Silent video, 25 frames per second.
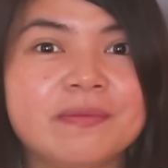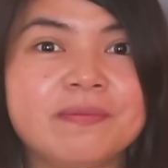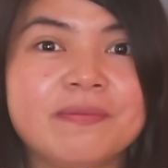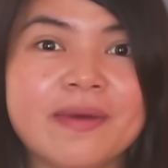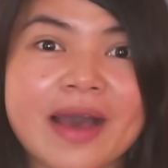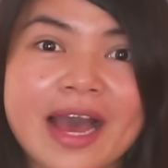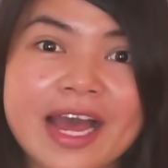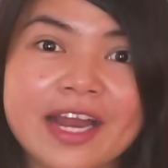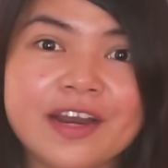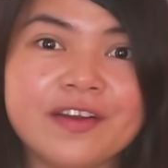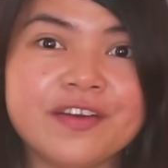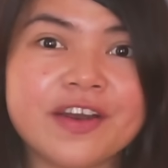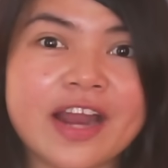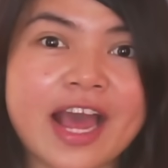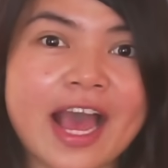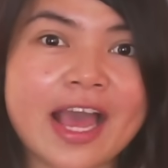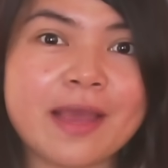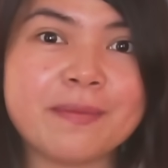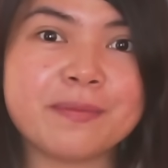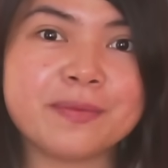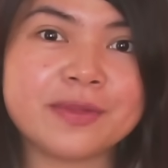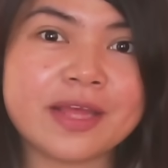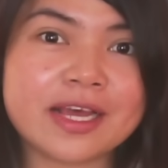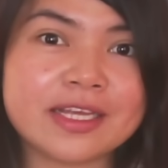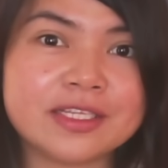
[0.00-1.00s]
ban on high
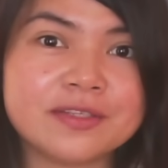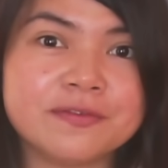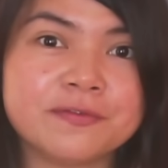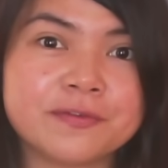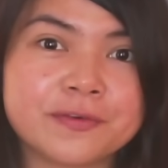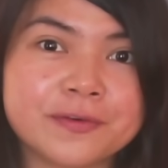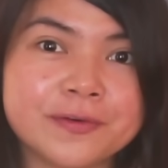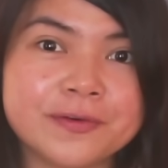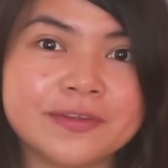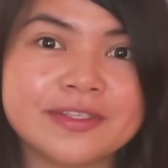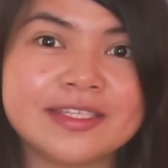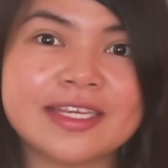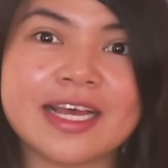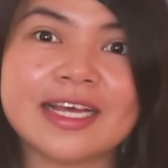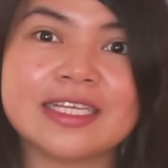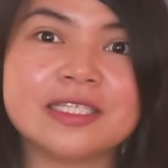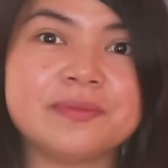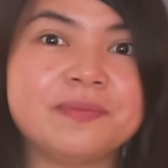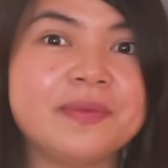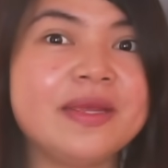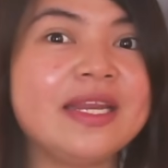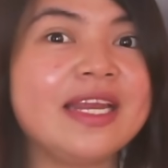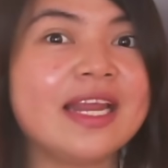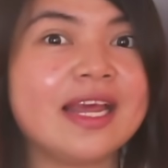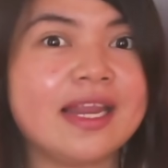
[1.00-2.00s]
potassium fruits has
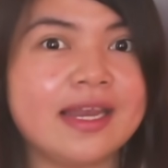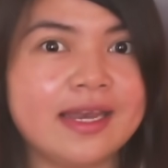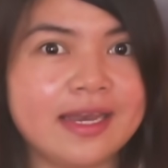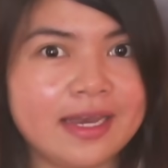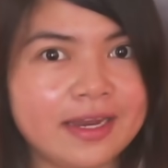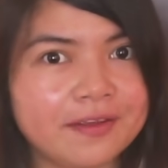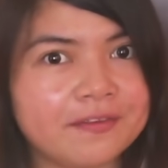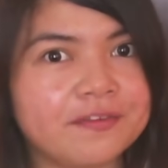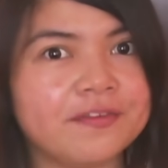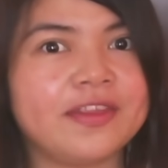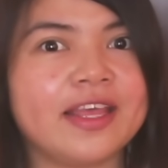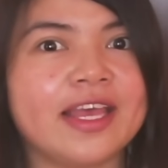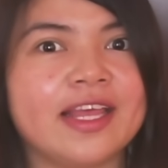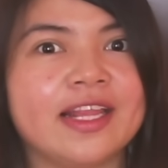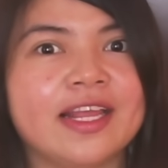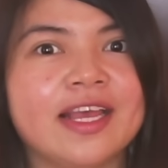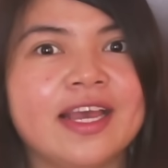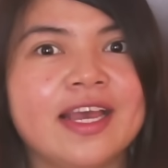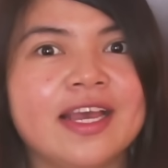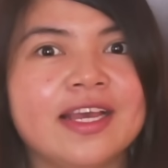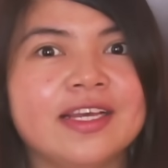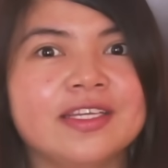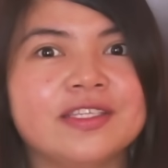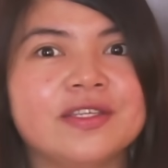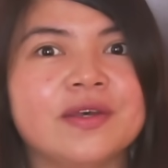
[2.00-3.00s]
been lifted,
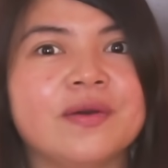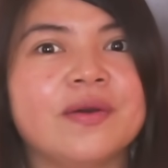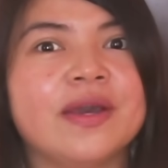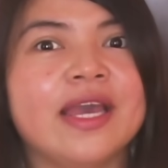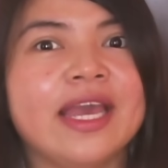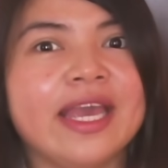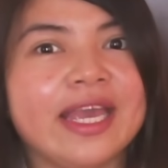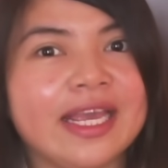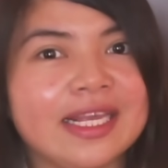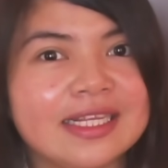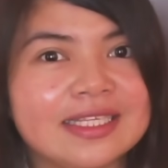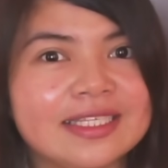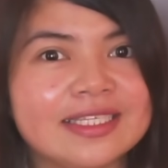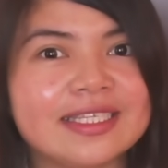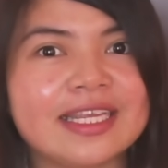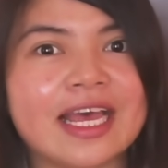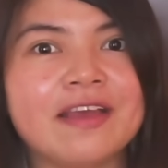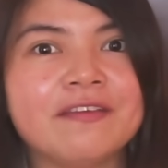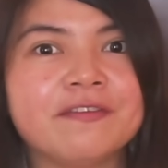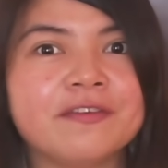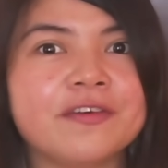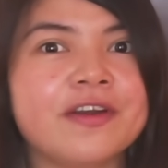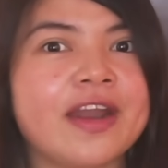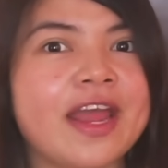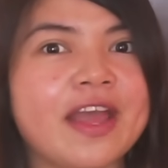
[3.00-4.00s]
so it's
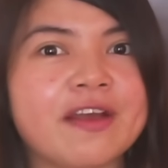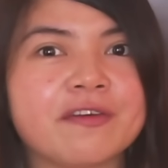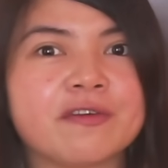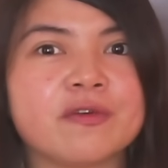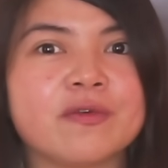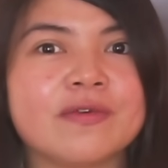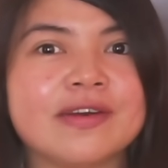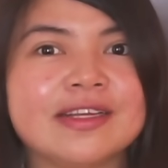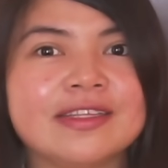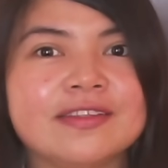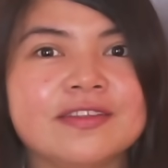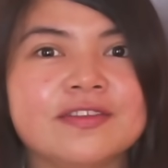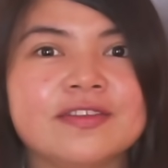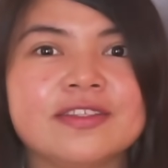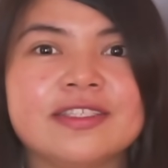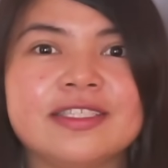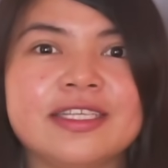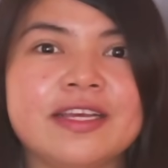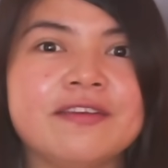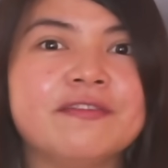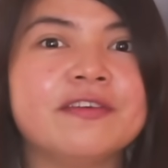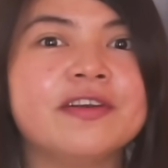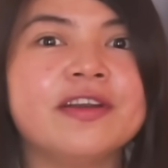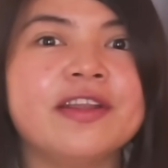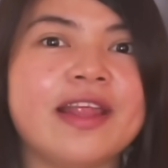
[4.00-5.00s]
time for everyone to
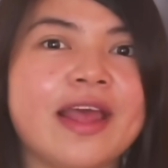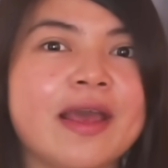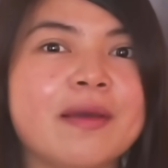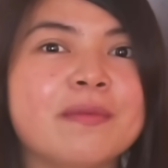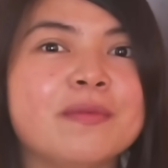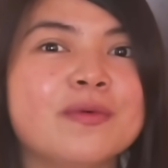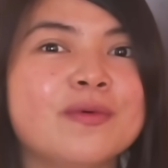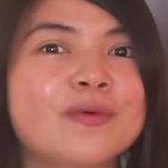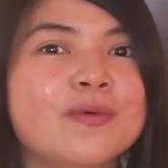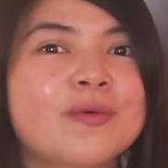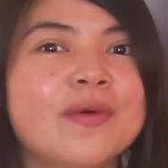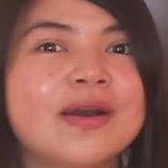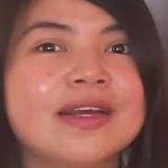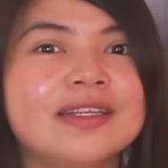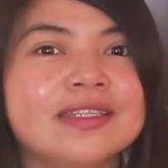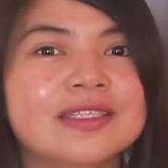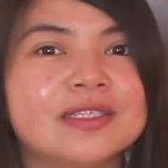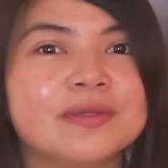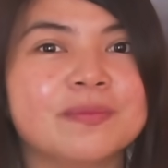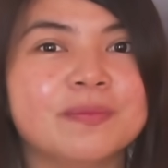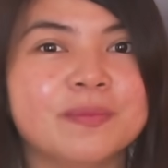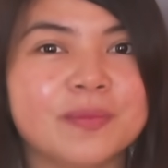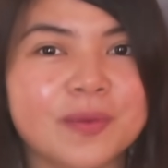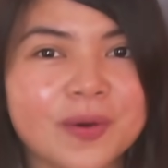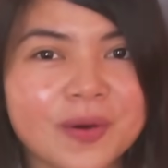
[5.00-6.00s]
savor them
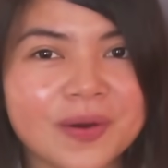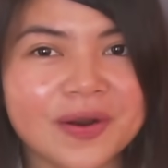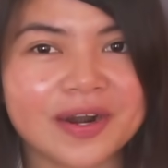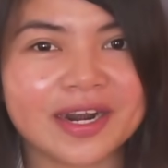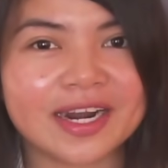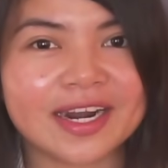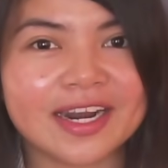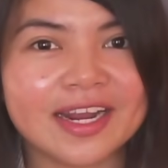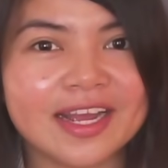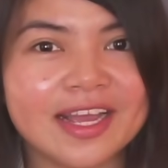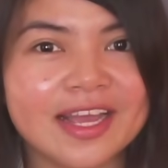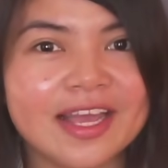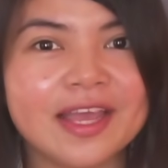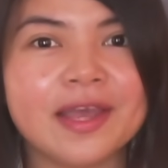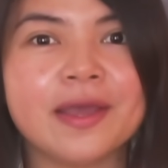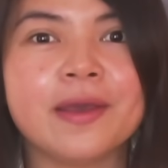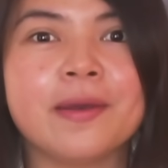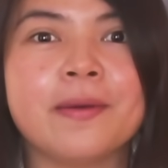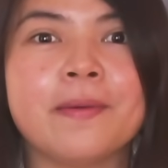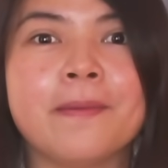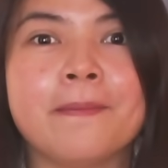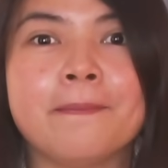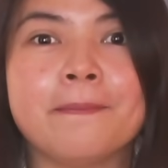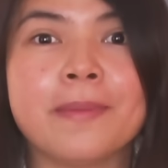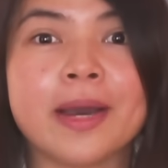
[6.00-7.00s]
once more.
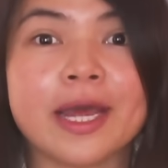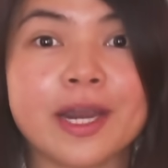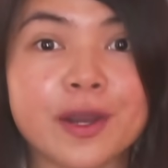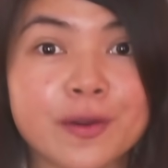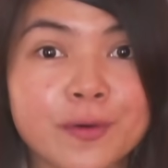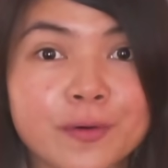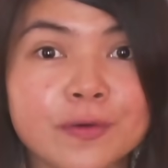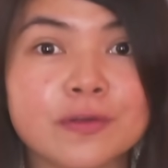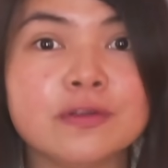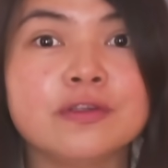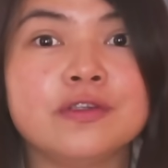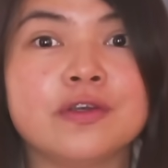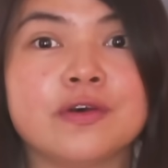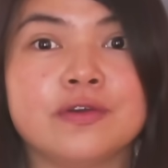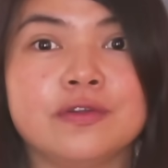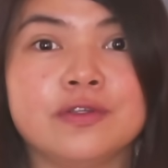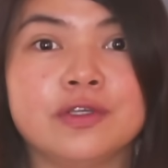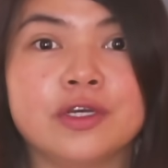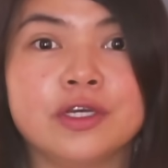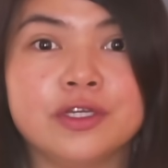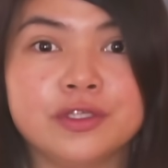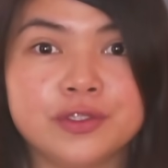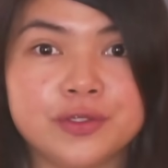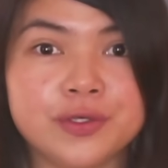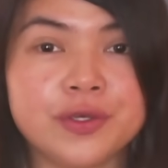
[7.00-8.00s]
But hold on
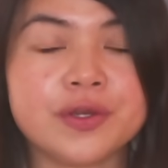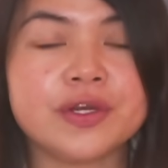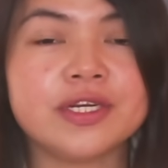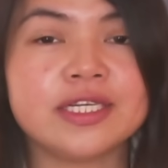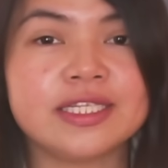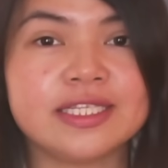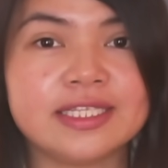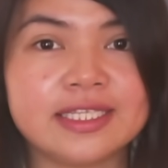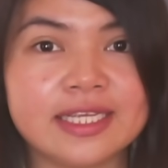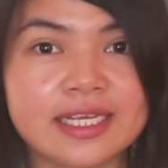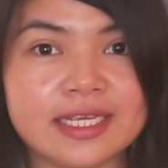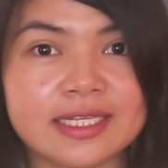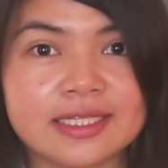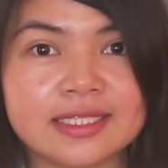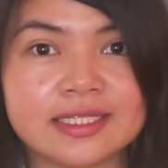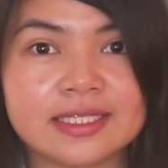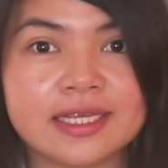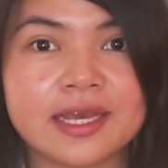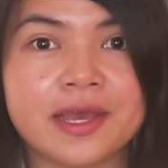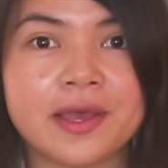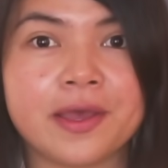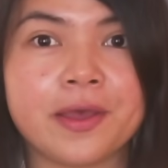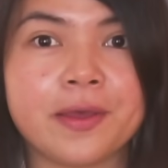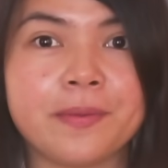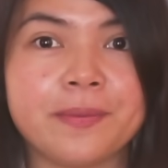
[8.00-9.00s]
to your seats
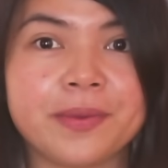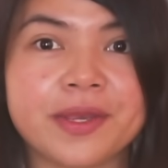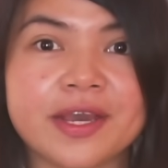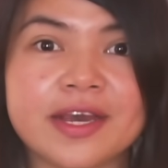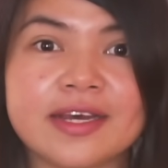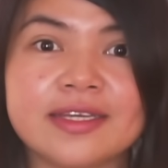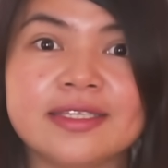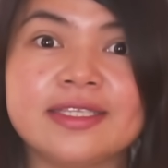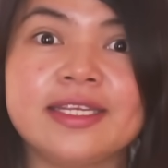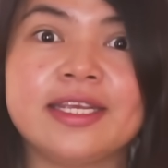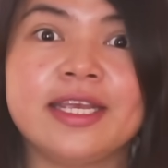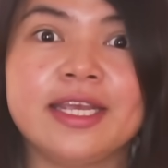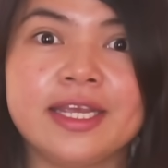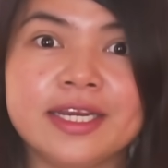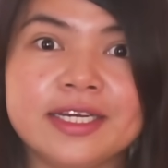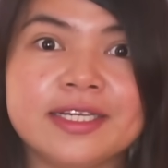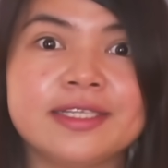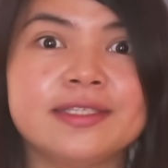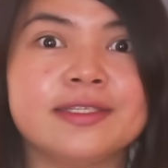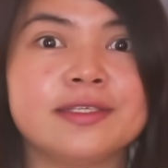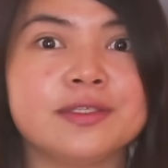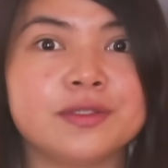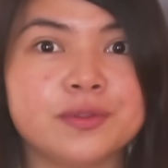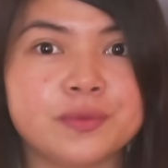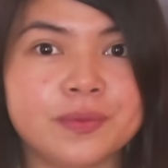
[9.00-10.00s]
because here's
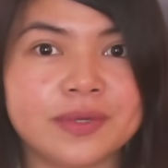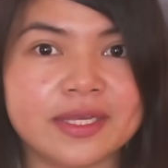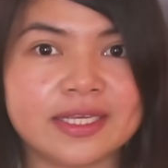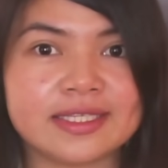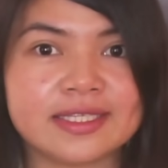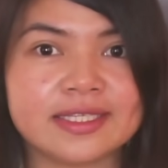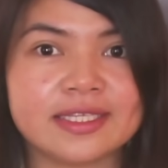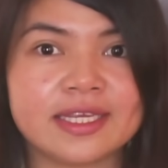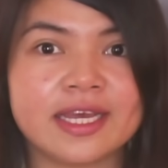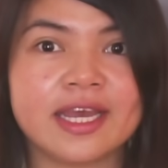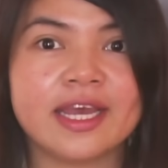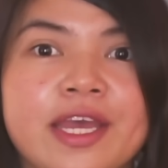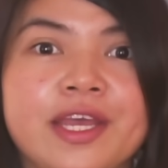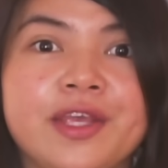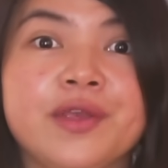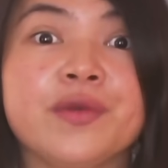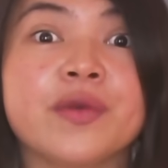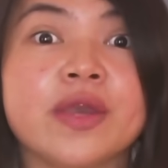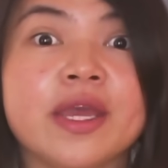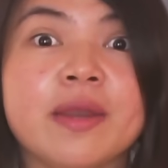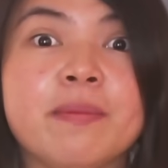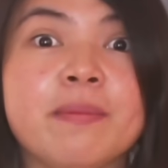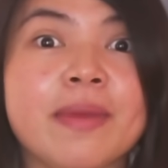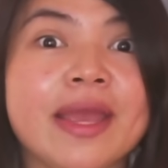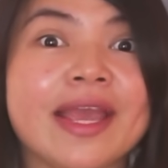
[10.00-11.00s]
the twist. You
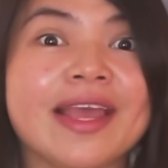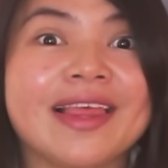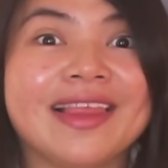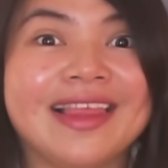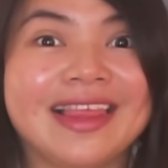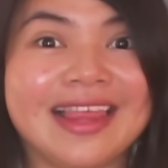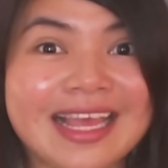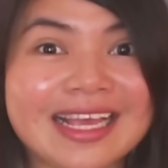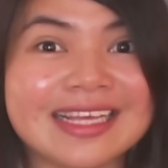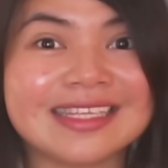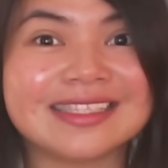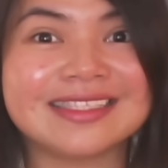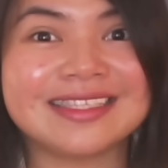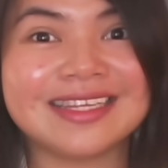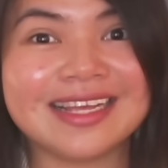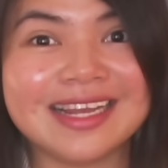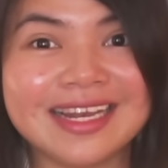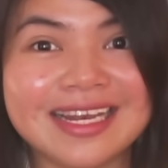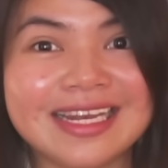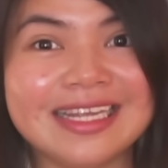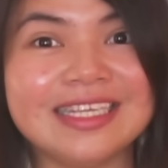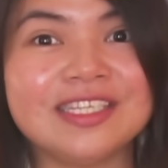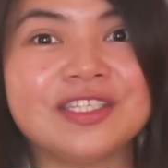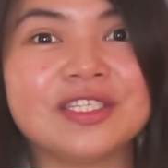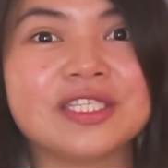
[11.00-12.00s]
can make these
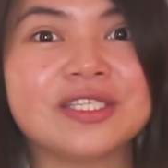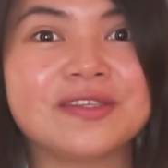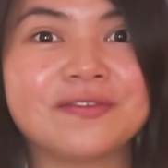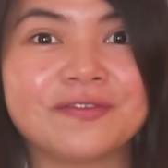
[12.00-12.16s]
delicious